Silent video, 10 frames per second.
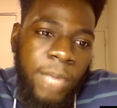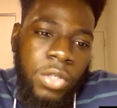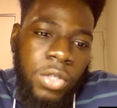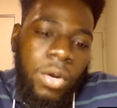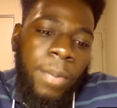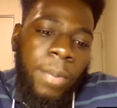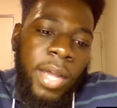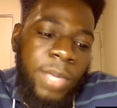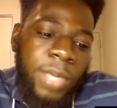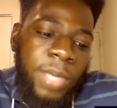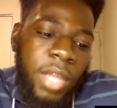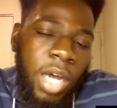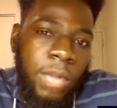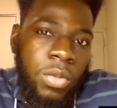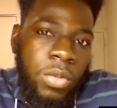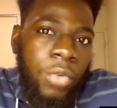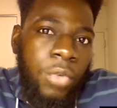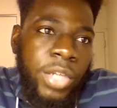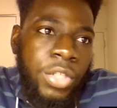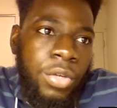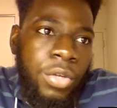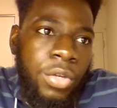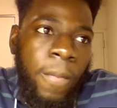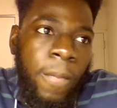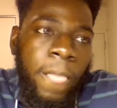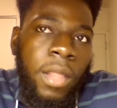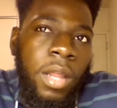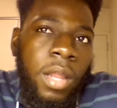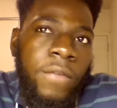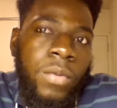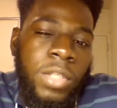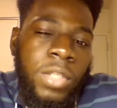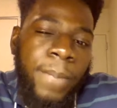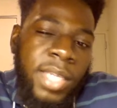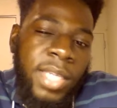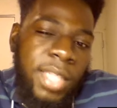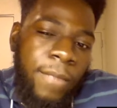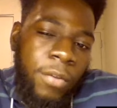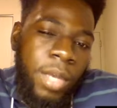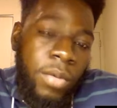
So applying to be in the comm zone on a regional level was a big step for me.